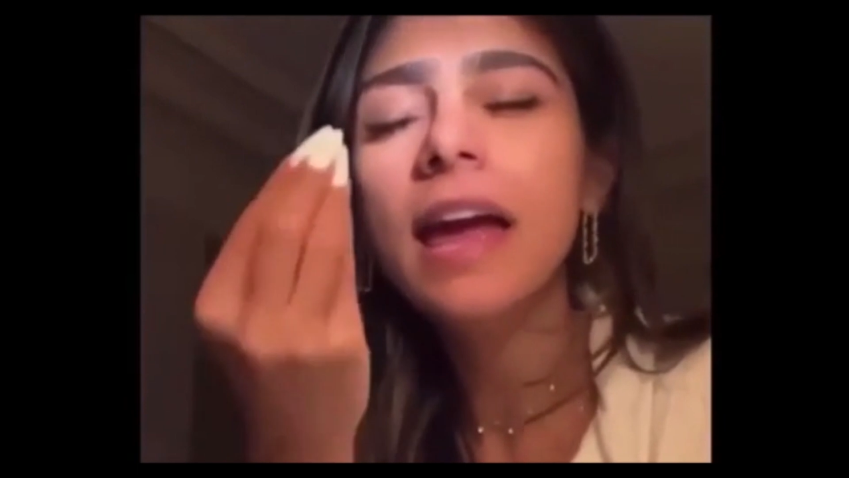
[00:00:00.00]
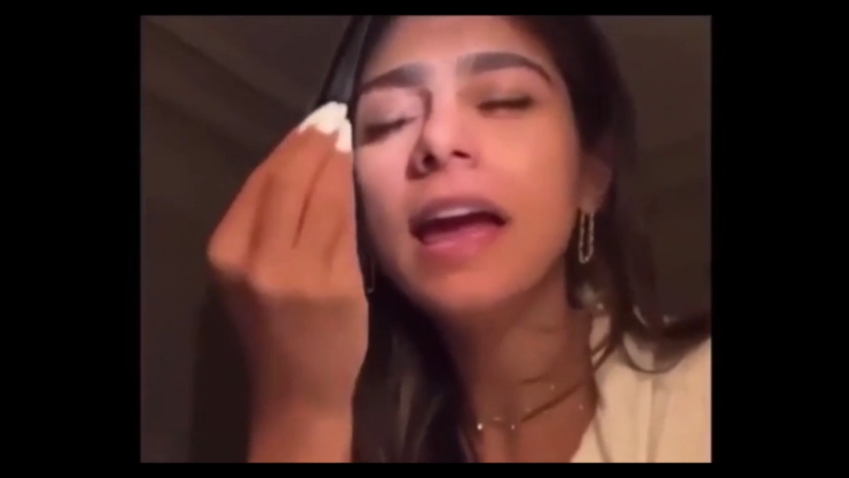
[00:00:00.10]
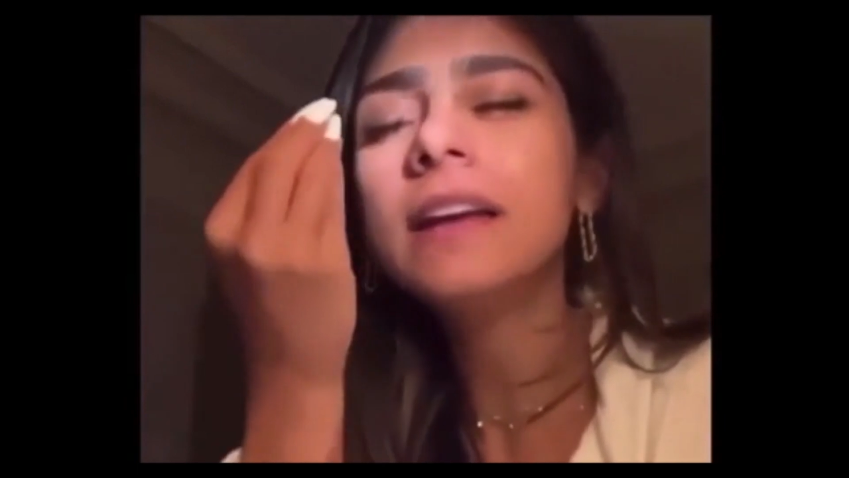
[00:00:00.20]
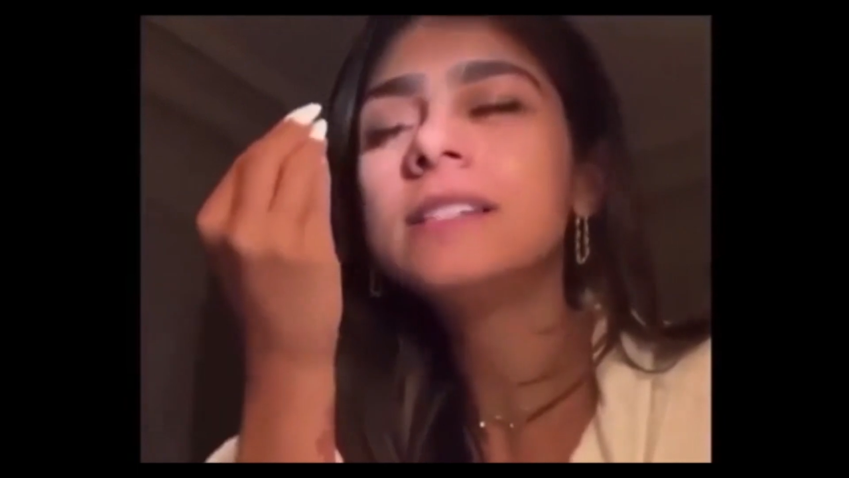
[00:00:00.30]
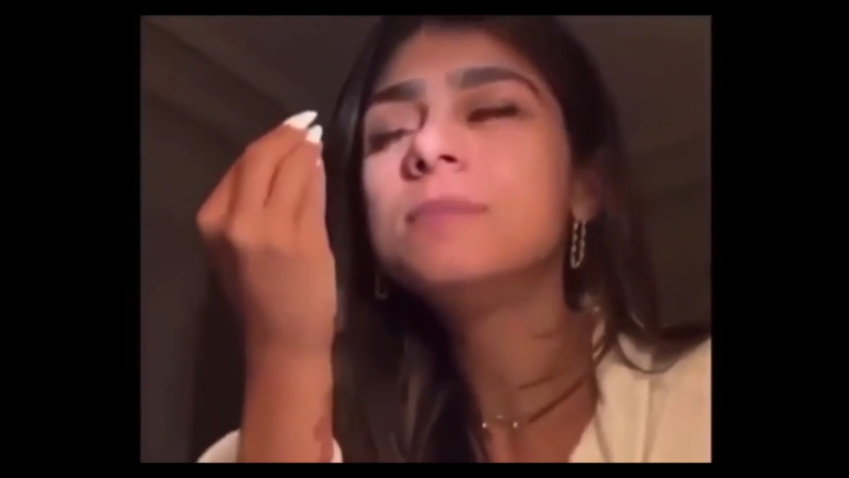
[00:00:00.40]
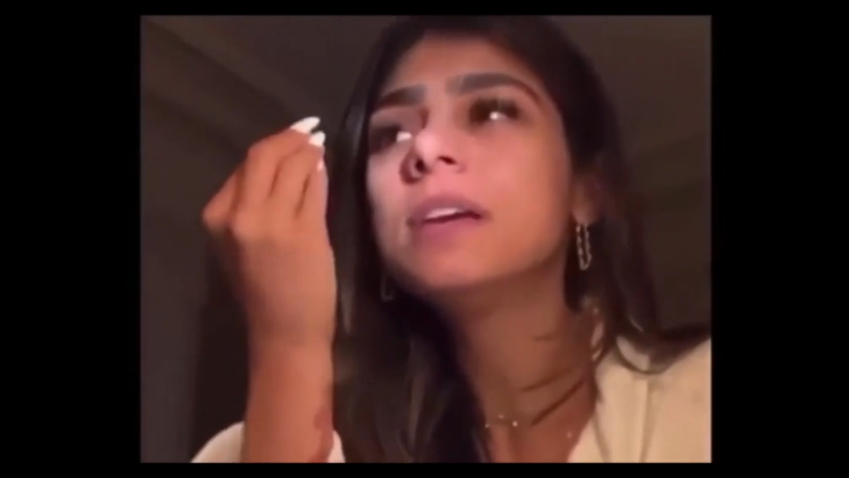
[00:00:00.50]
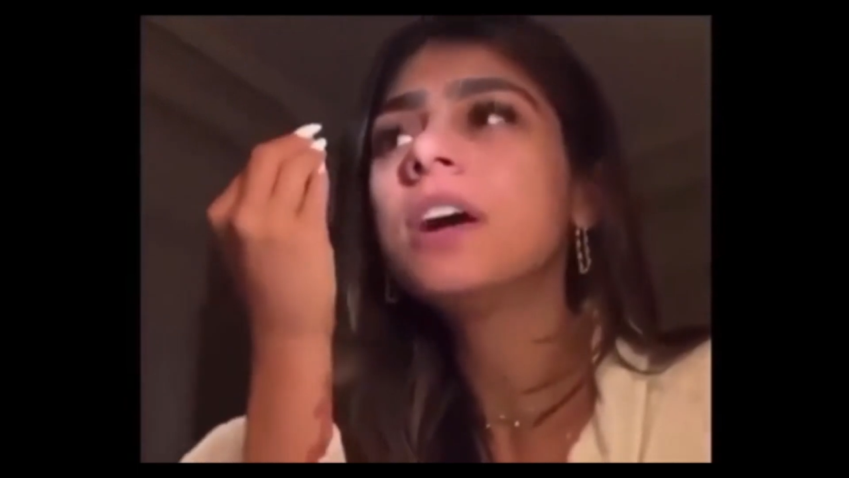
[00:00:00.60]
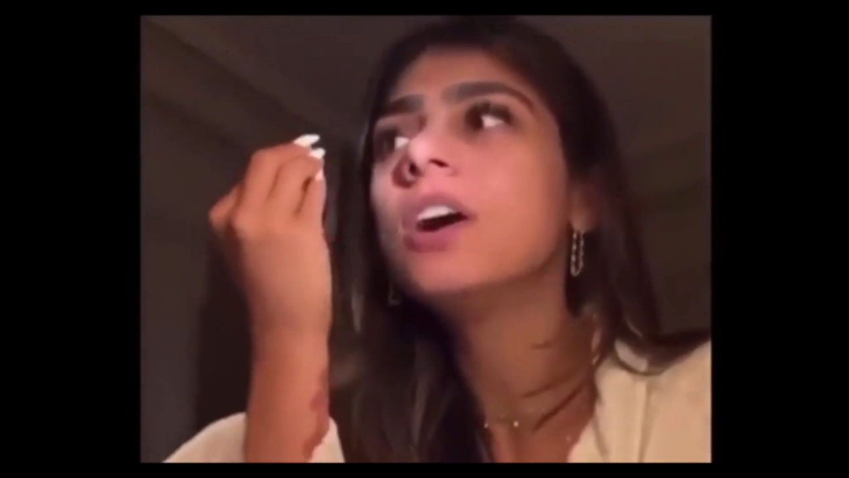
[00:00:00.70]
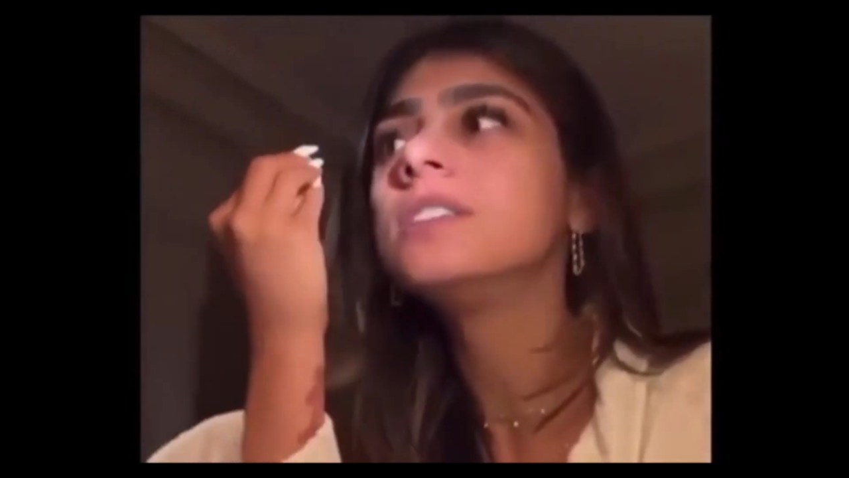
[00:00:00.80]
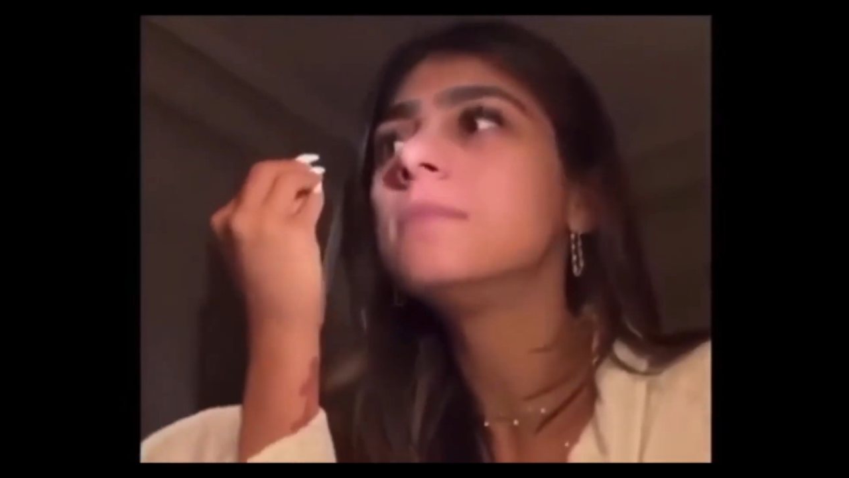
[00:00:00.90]
it is
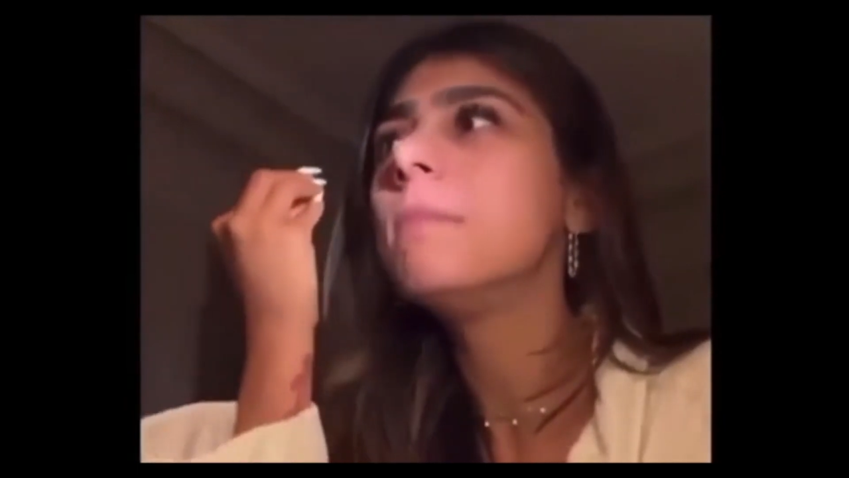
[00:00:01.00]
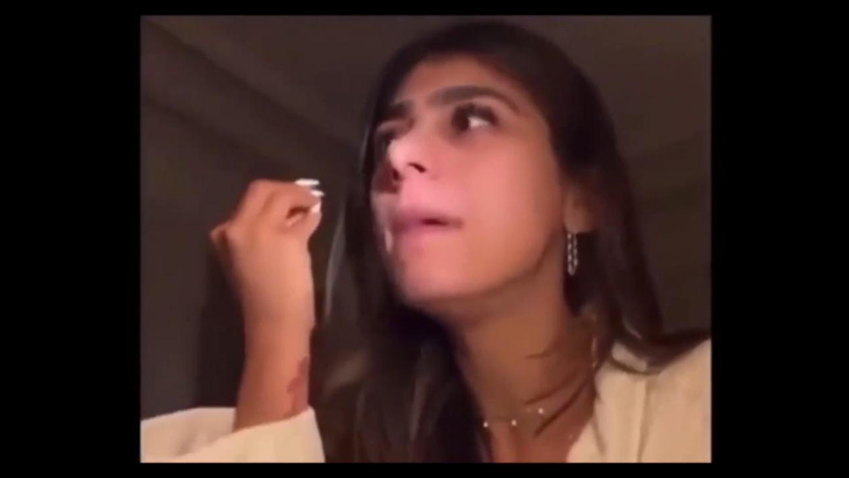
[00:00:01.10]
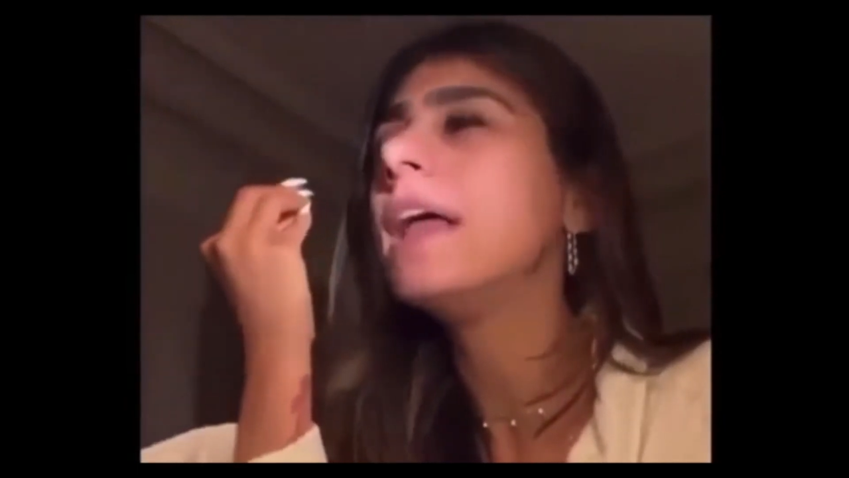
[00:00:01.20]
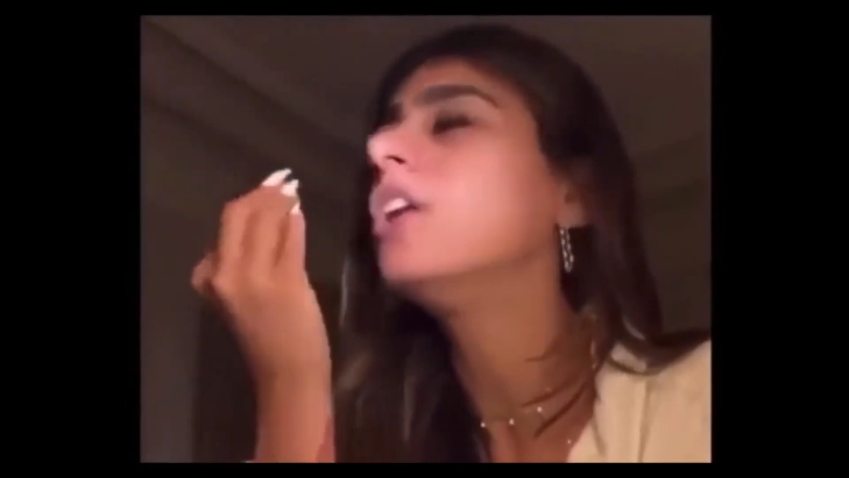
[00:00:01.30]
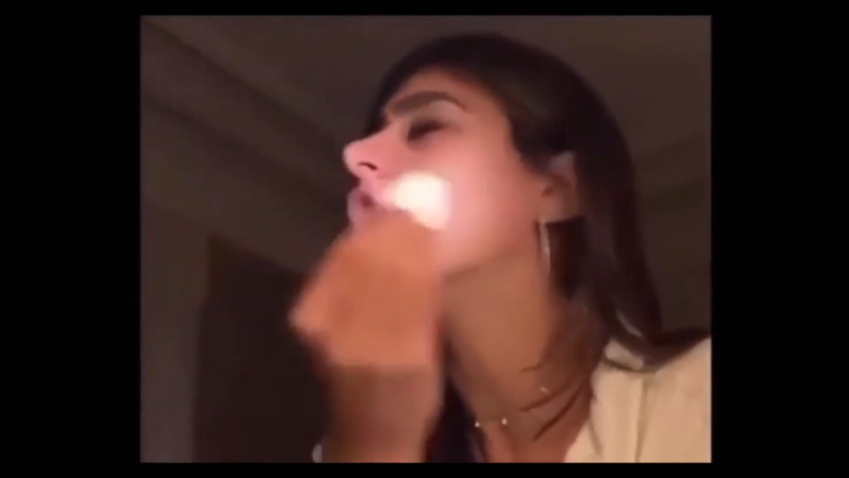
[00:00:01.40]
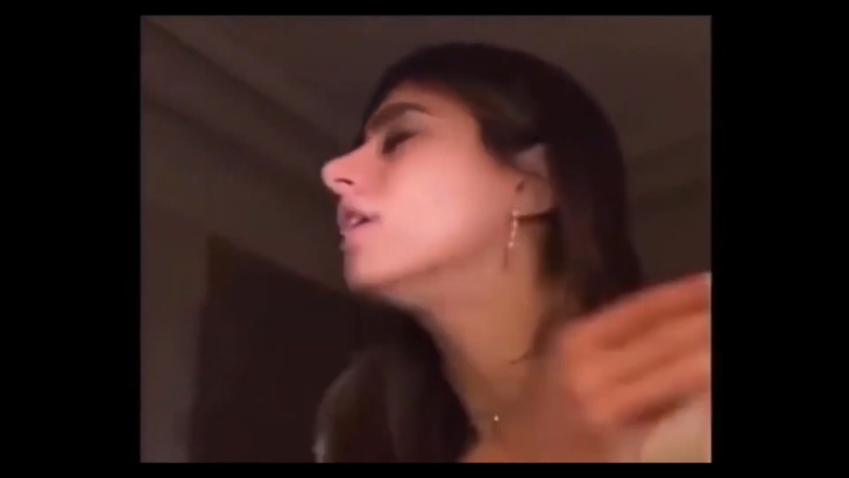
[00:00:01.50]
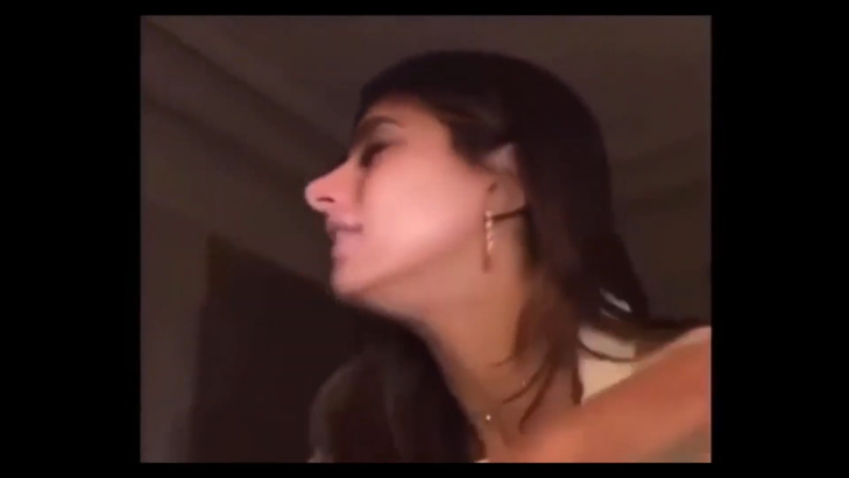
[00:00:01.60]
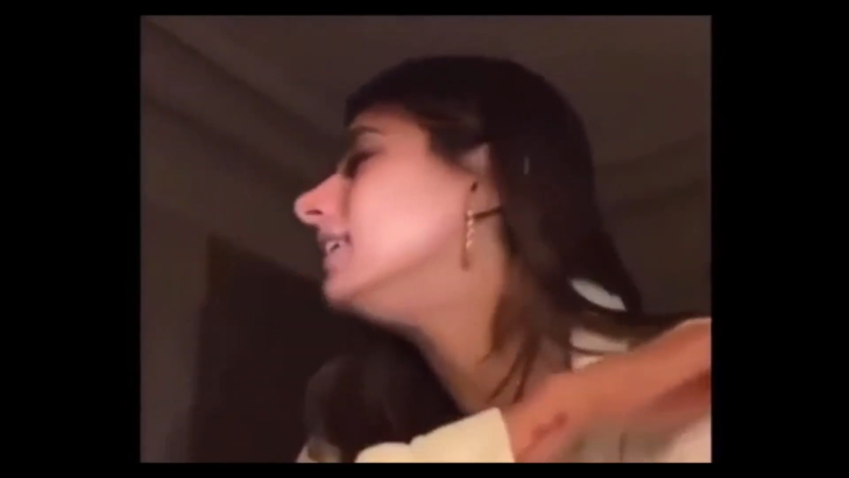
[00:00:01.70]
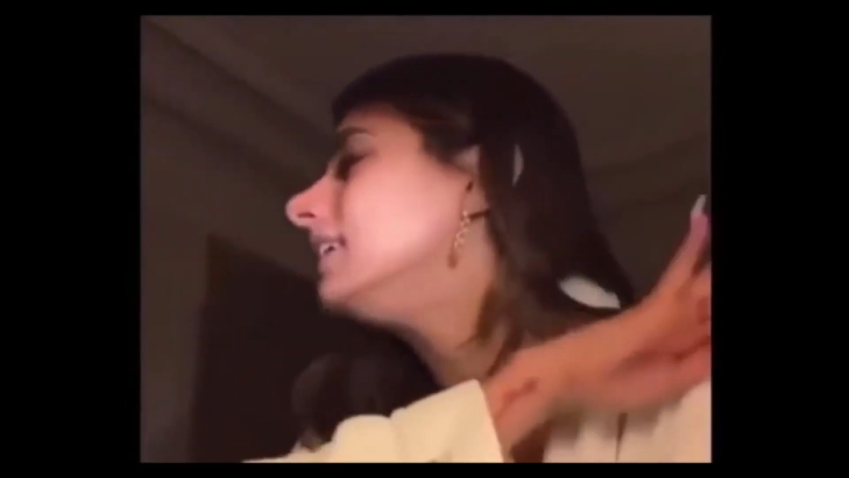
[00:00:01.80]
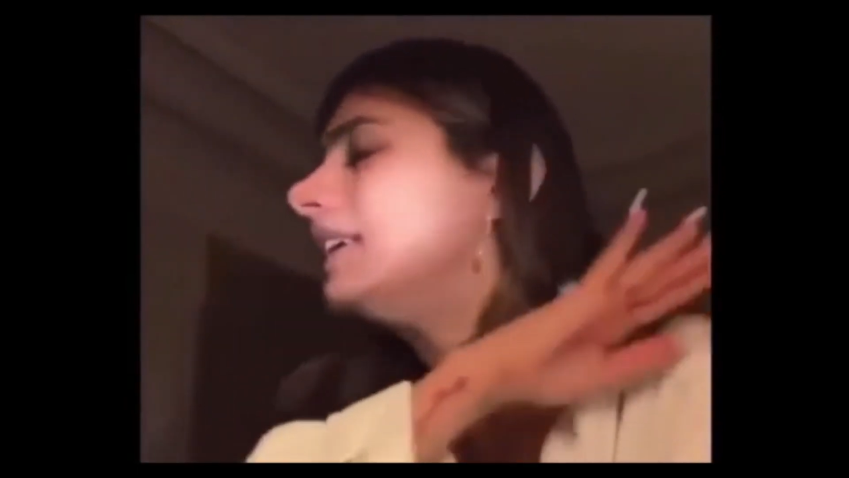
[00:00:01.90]
because men are the